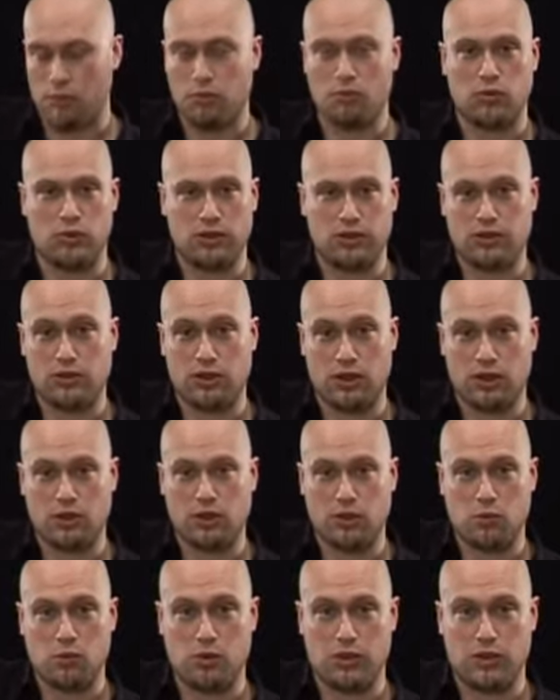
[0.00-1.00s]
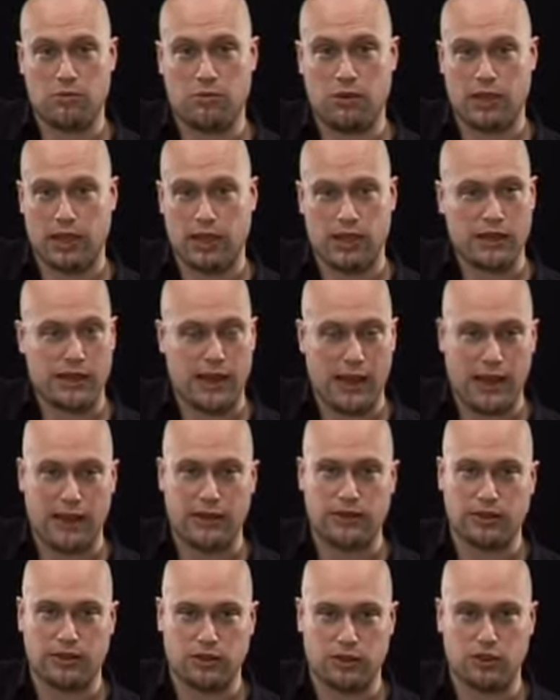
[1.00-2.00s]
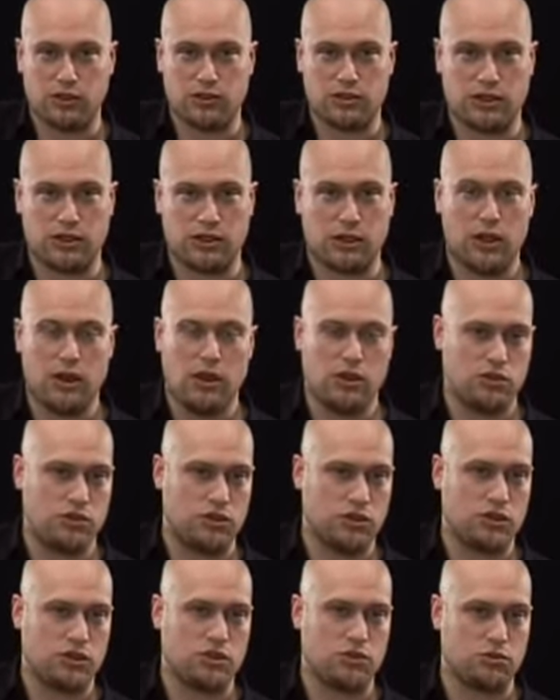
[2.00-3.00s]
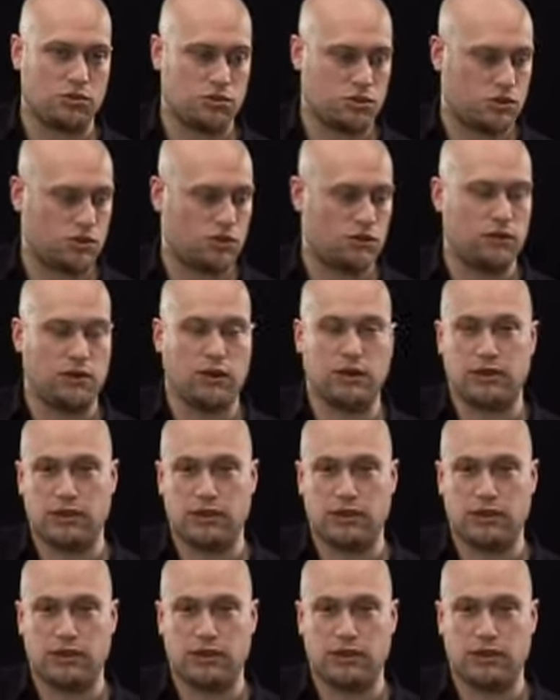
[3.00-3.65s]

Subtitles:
with, you know, with your pick in your hand and using traditional sort of, like,